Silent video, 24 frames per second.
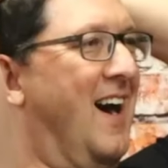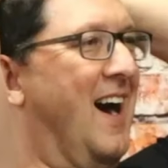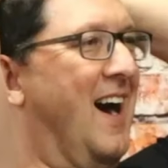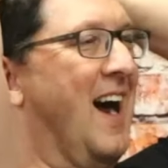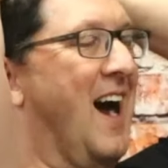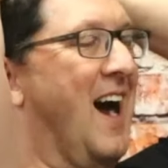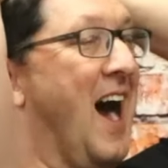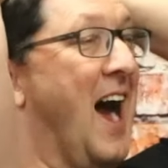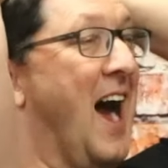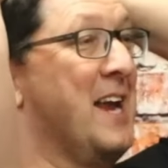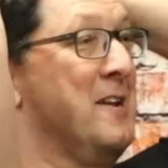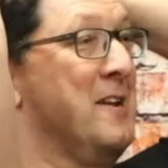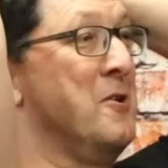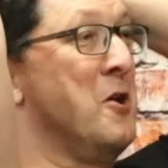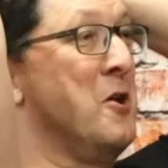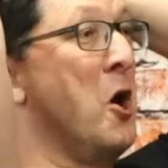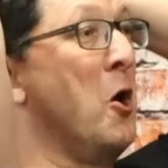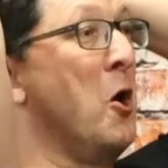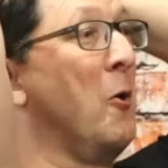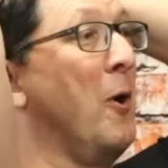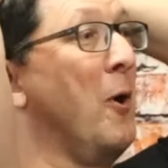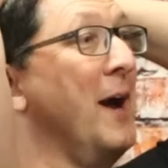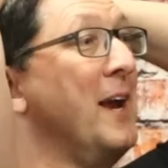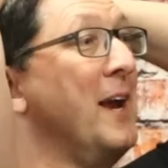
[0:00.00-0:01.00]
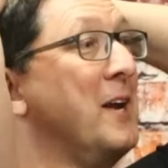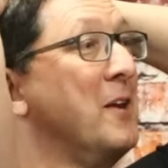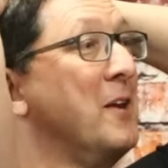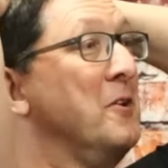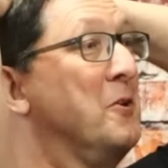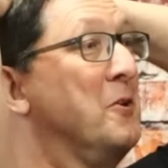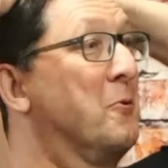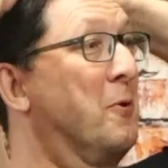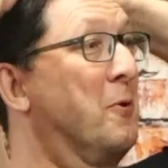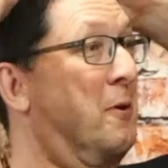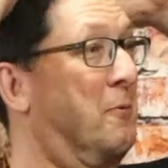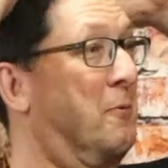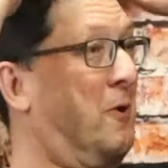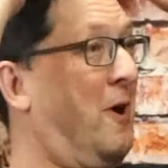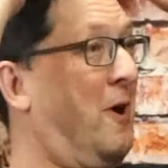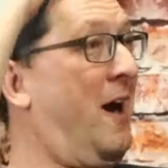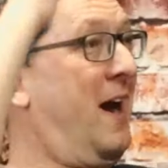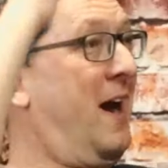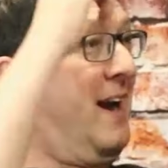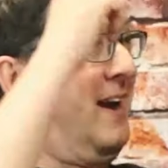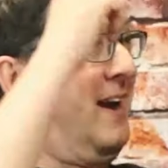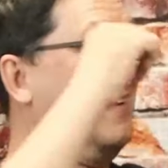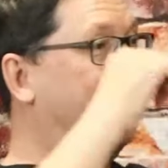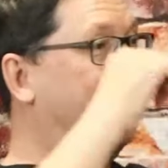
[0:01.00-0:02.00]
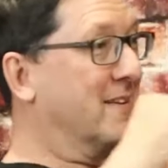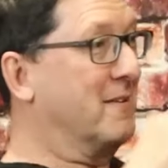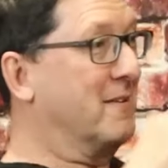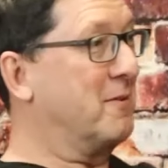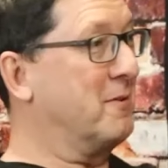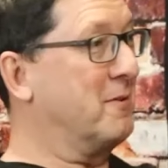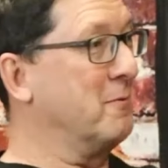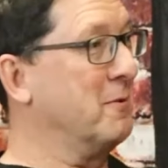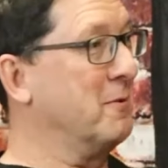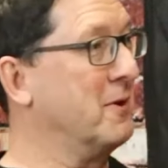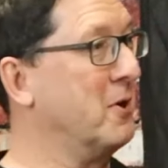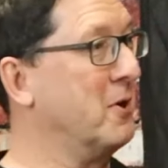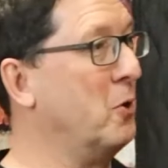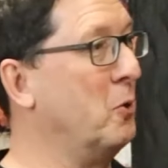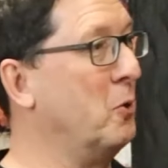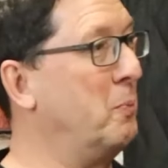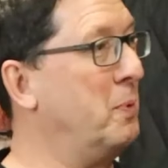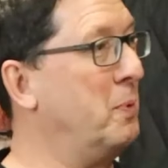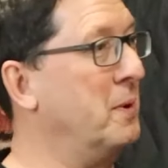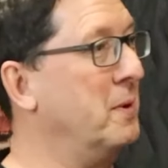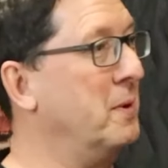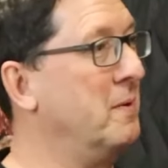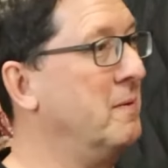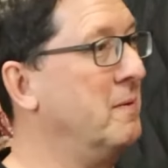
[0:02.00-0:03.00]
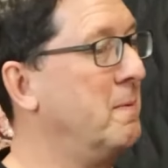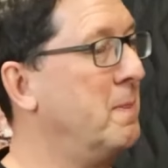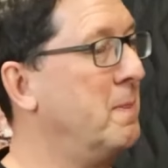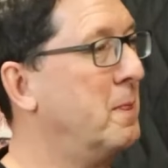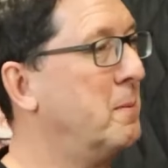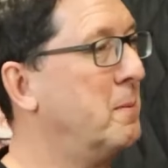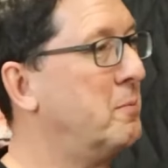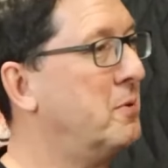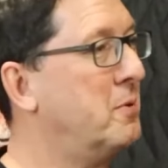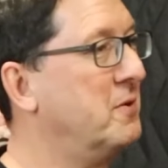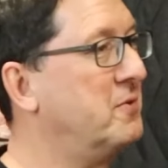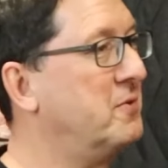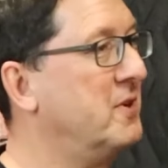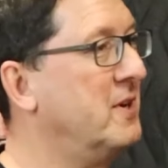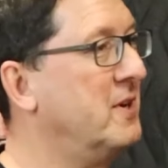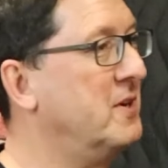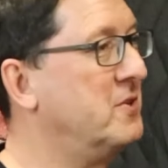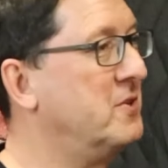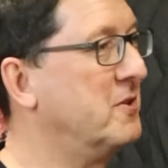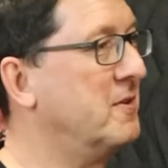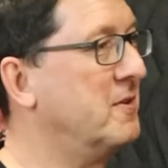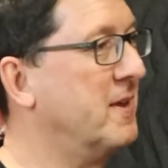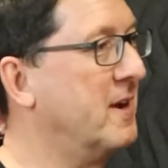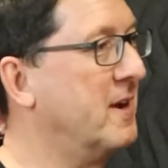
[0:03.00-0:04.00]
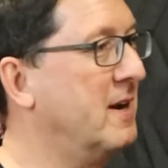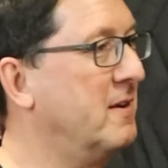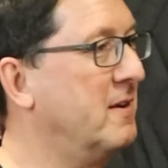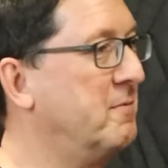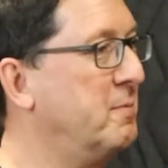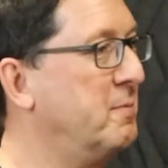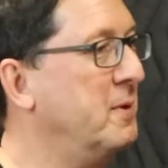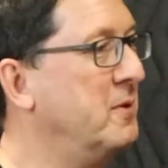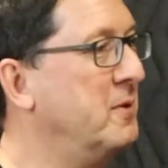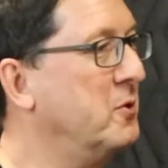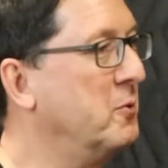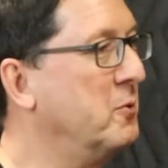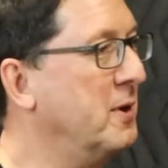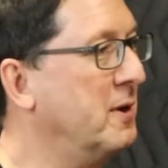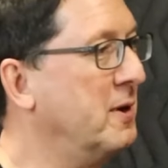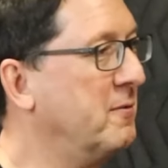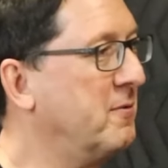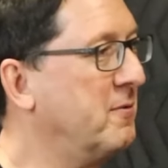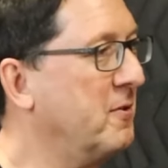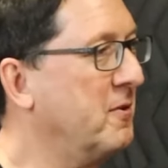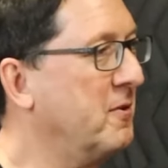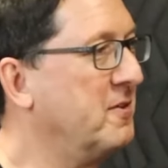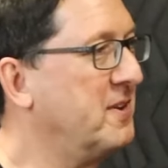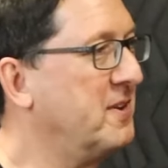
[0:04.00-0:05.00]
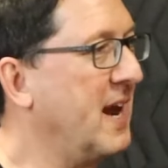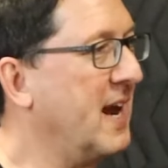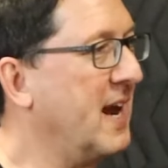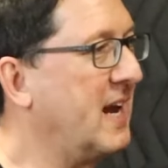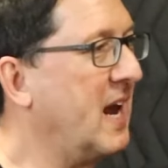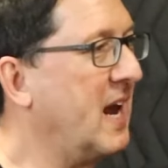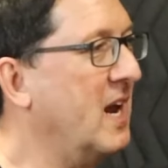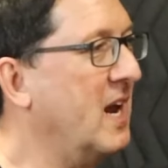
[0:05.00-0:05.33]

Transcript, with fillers: I, I, know I can do it right through an open procedure that I've been uh, doing uh, for th- decades.